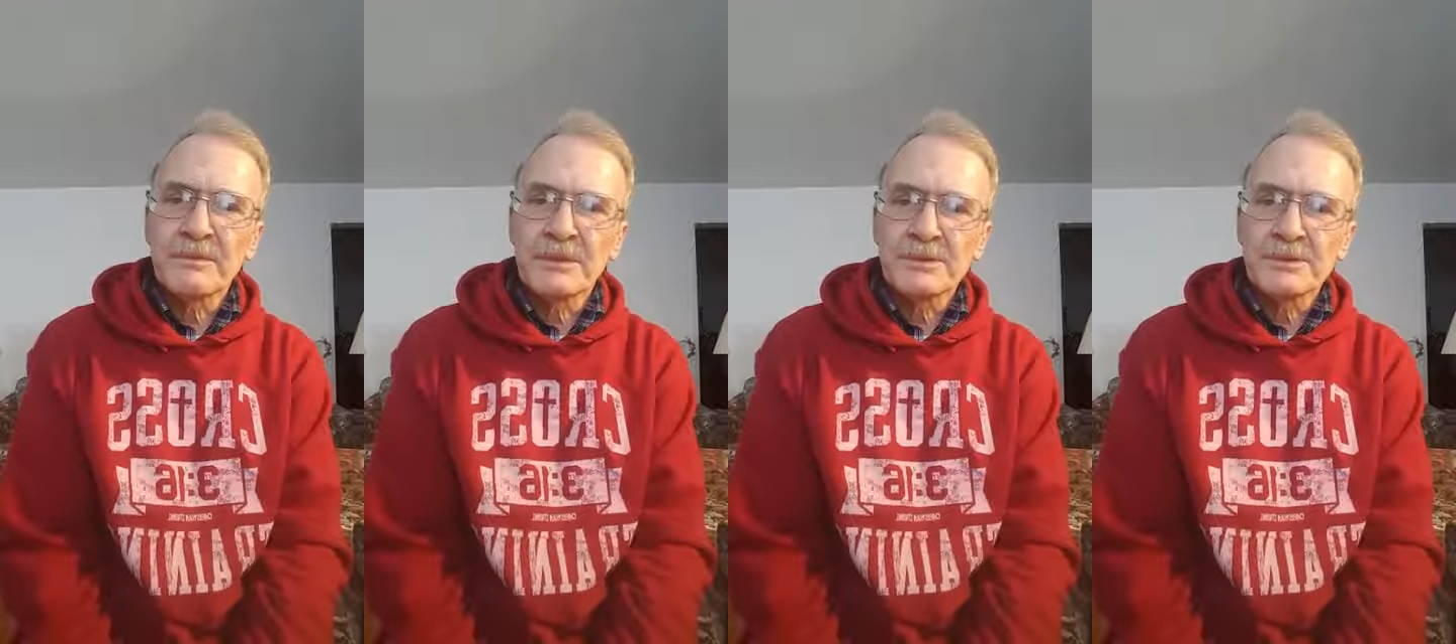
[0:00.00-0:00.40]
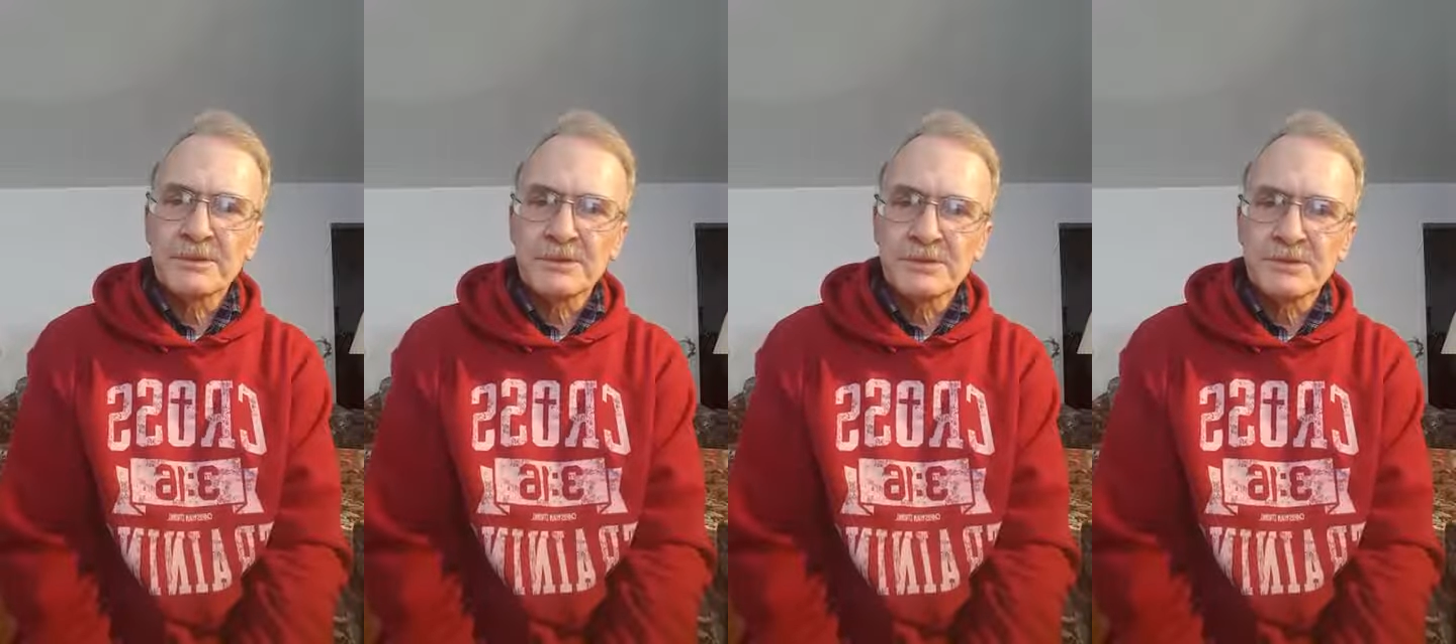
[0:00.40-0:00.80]
those
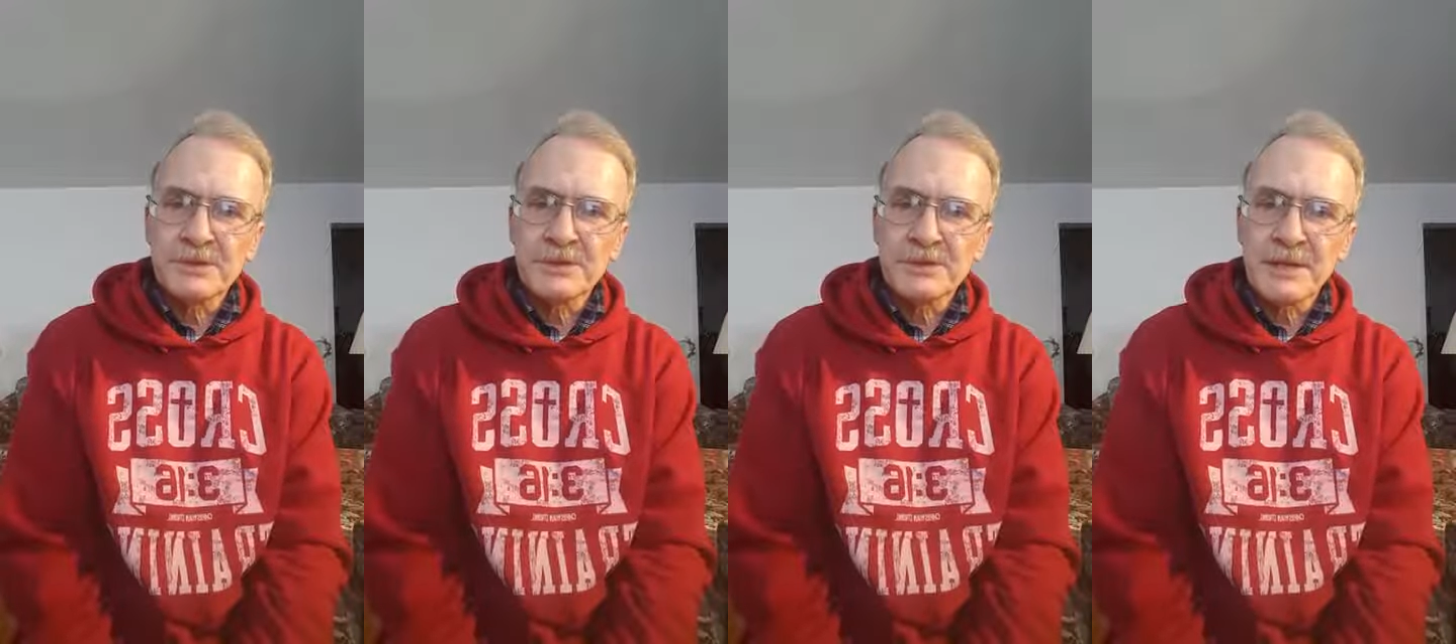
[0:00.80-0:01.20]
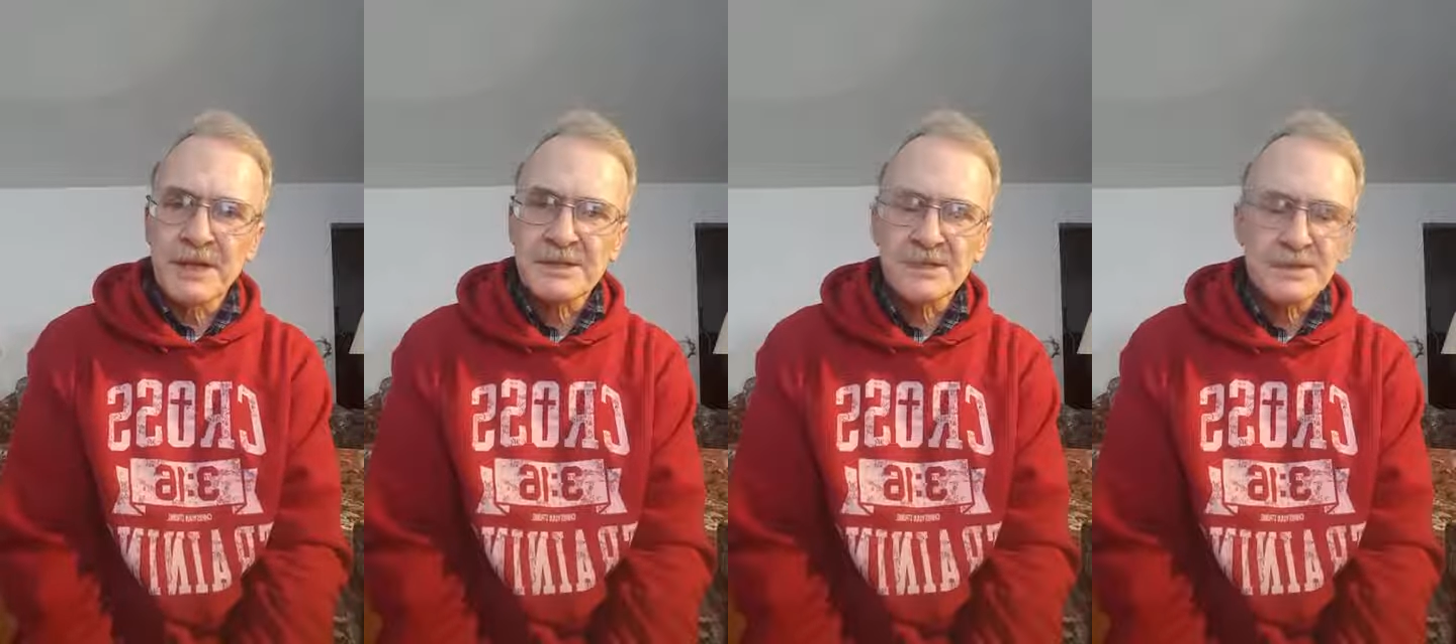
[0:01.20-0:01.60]
who choose Jesus
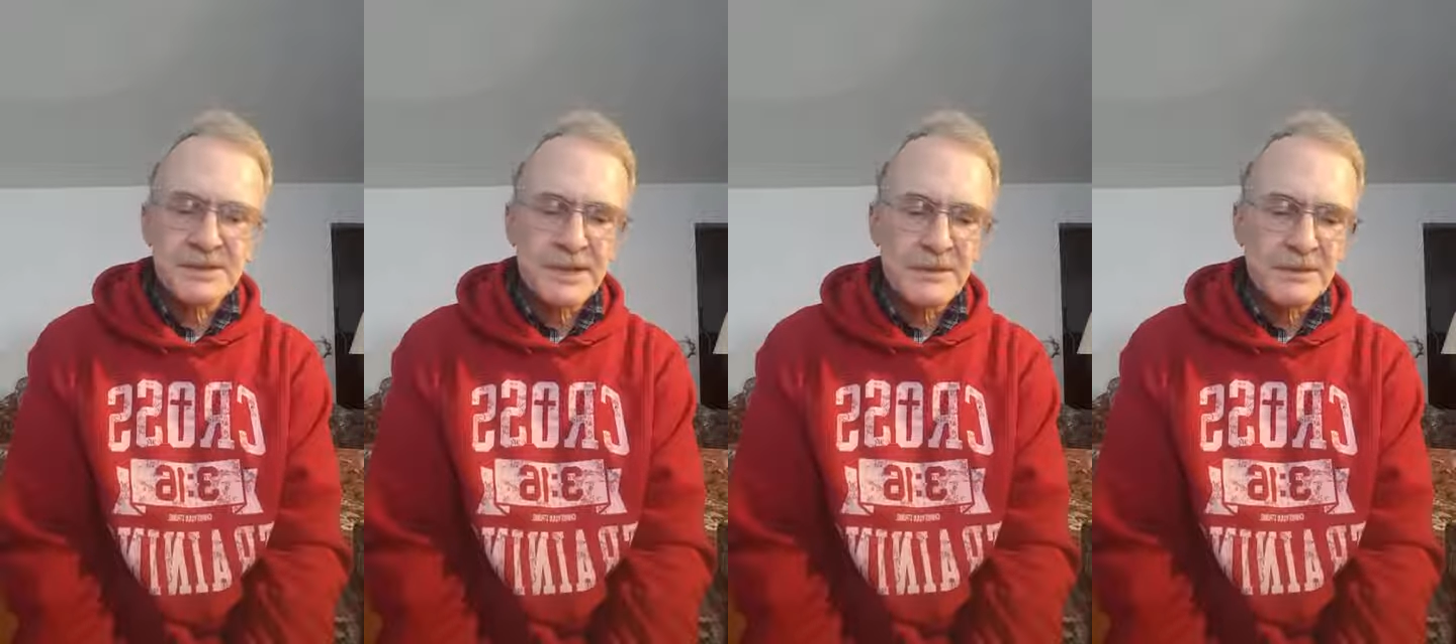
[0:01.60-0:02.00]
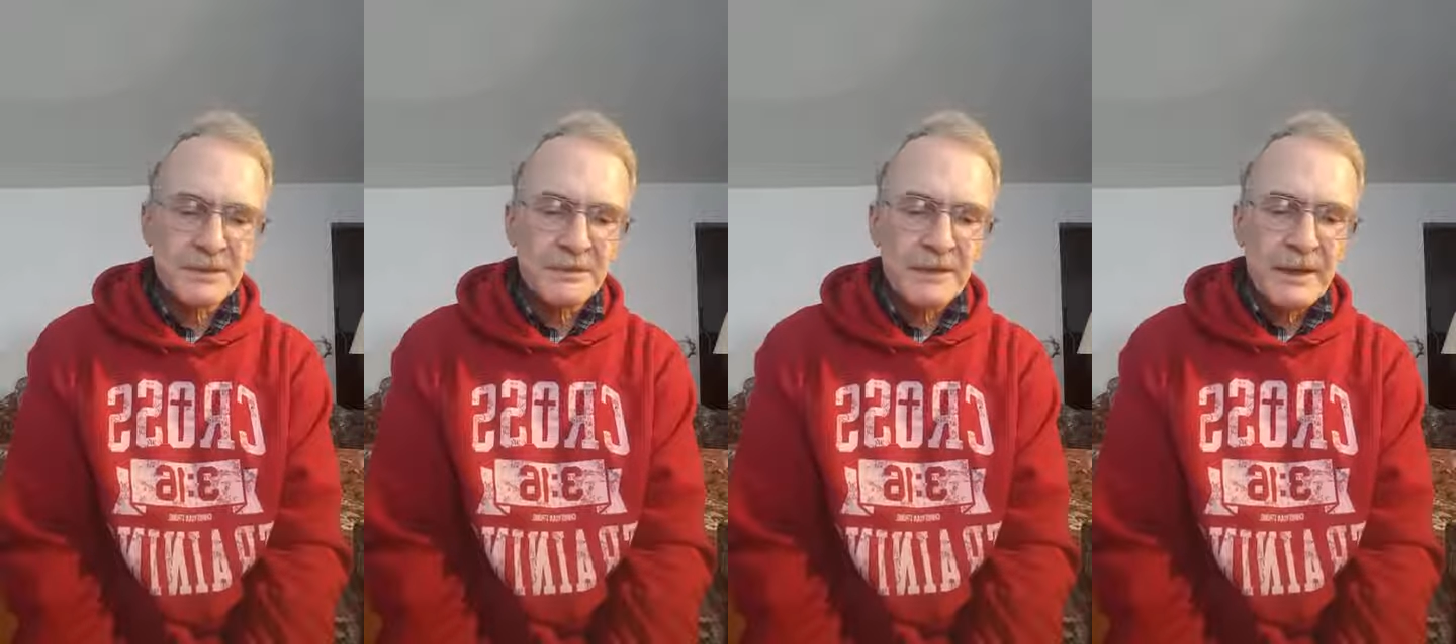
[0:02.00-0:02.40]
Christ as a Savior.